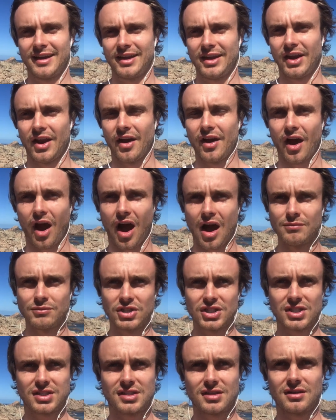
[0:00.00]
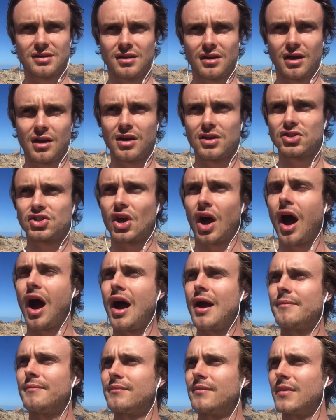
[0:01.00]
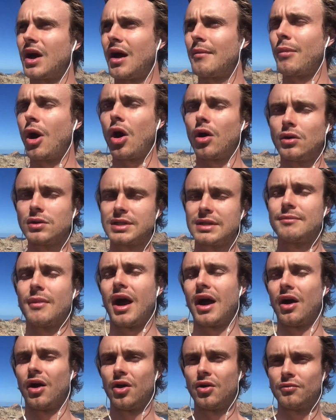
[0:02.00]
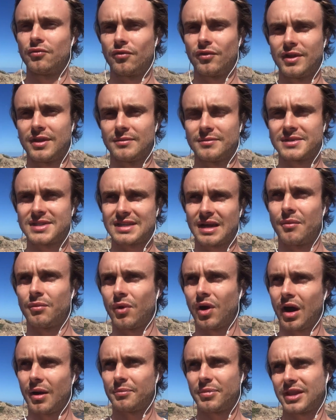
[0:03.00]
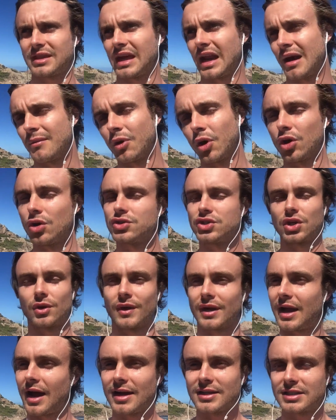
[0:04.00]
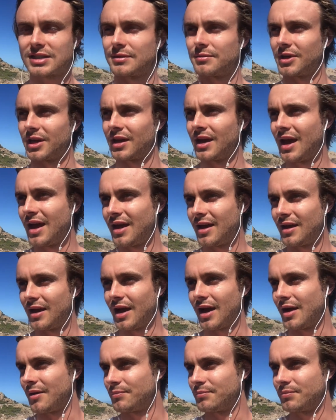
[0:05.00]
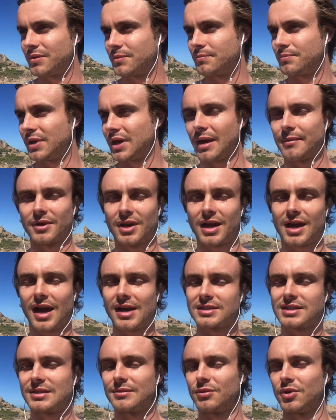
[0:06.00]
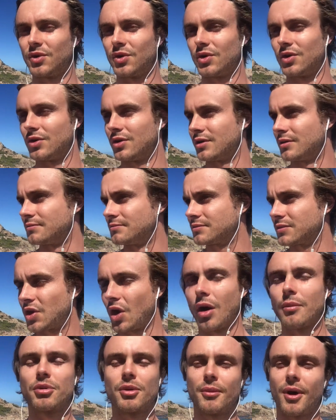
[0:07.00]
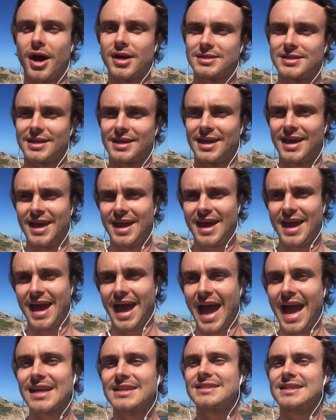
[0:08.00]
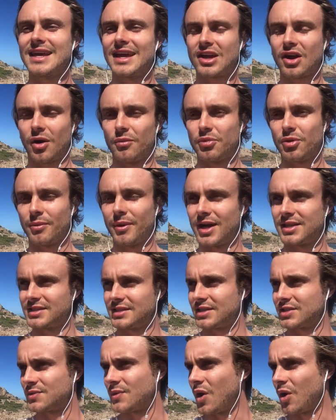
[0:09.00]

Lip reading: I'm holding my own rhythm somewhat, but then I'm also accustoming. becoming accustomed or compromising, as they're compromising as